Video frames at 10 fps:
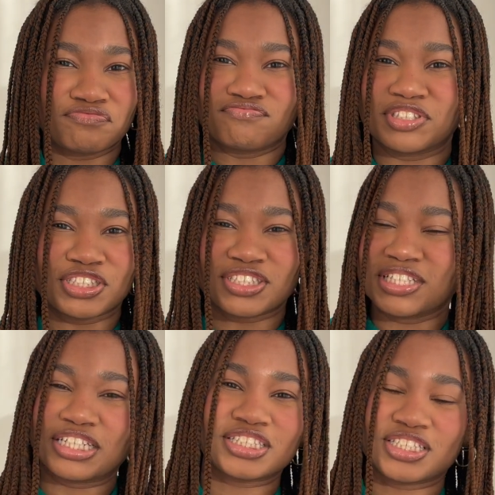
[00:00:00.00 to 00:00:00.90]
Just
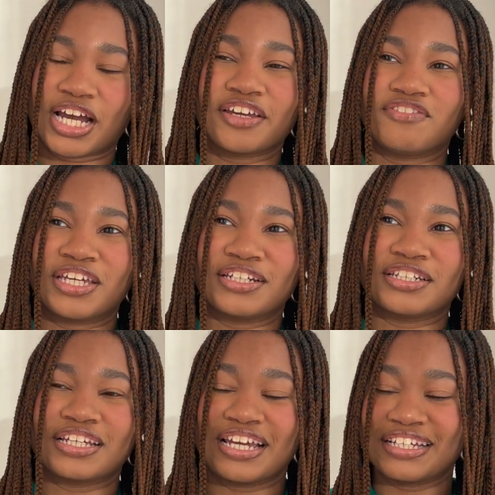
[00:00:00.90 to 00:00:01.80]
let's dive
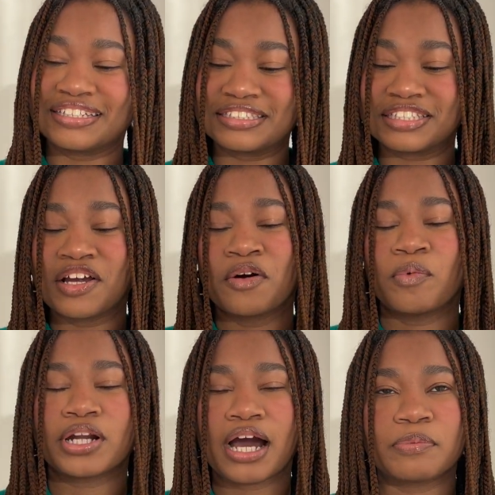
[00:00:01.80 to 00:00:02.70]
in. And
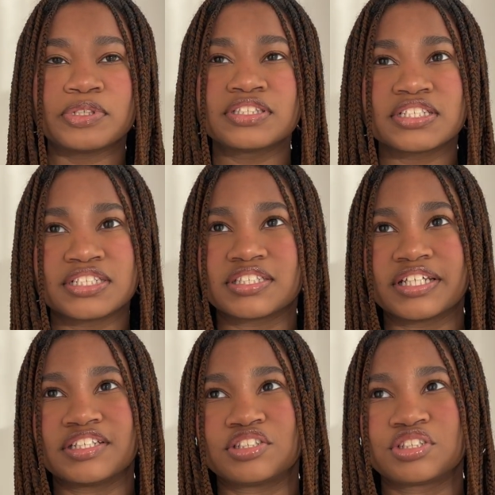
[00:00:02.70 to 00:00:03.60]
what happens is
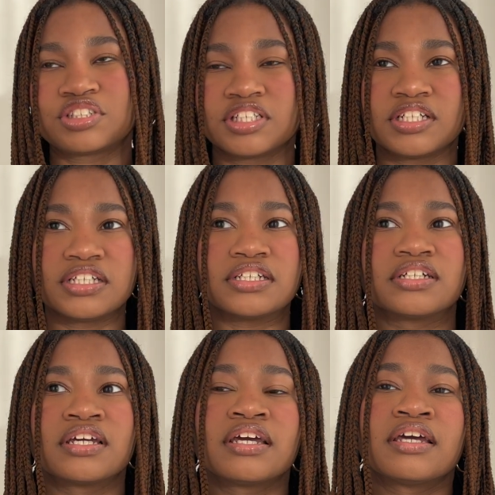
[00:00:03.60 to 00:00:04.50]
that she
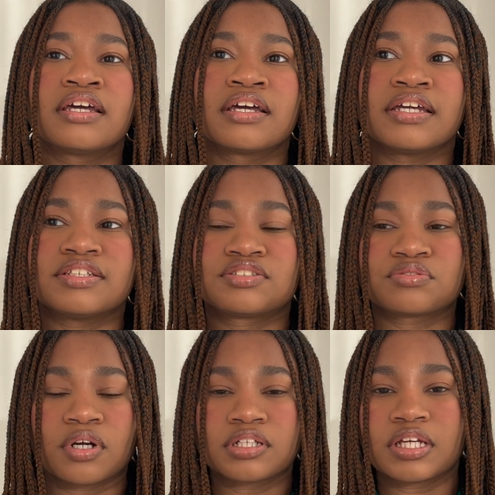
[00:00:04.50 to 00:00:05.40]
is
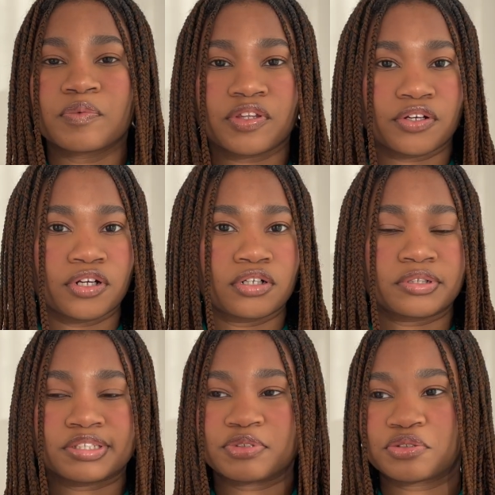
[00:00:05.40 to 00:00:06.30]
struggling with her
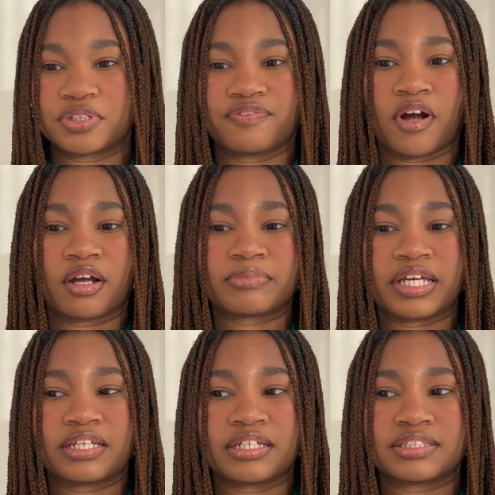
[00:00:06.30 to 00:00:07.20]
Christmas tree farm.
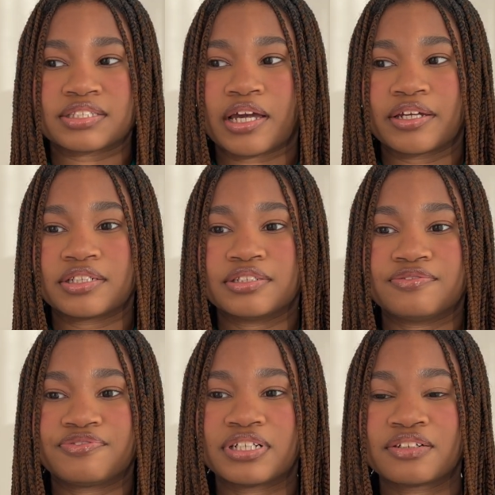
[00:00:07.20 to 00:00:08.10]
Like, it's kind of
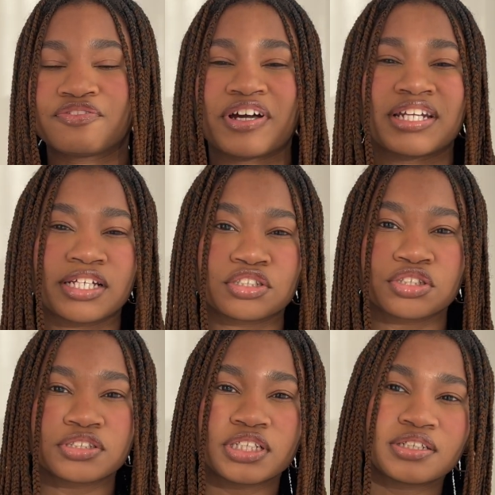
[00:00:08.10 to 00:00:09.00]

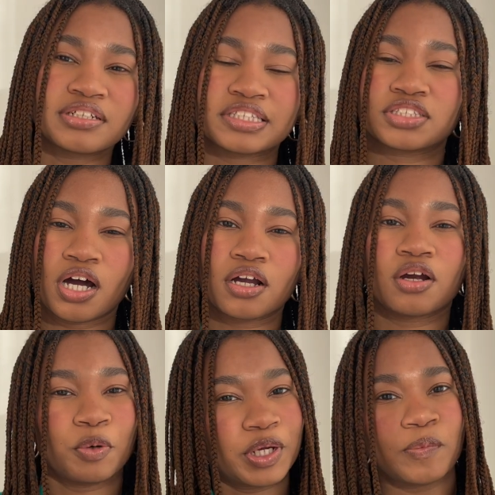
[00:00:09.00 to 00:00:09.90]
financially, it's not
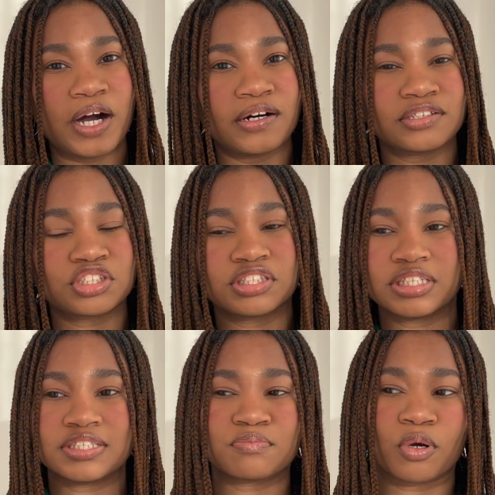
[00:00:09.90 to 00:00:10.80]
going well. She
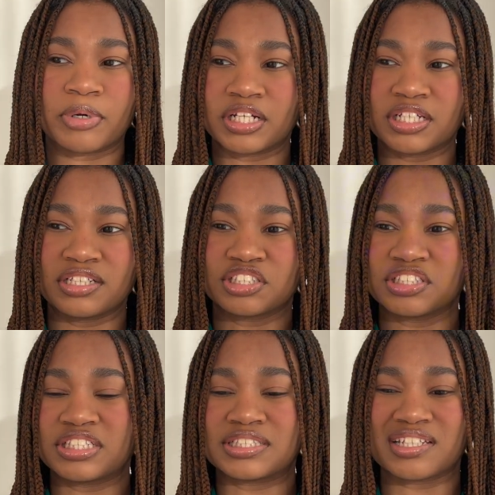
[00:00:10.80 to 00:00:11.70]
needs more money. She
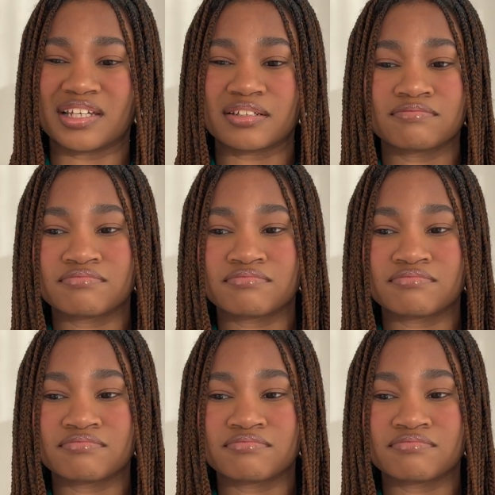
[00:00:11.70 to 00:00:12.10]
needs like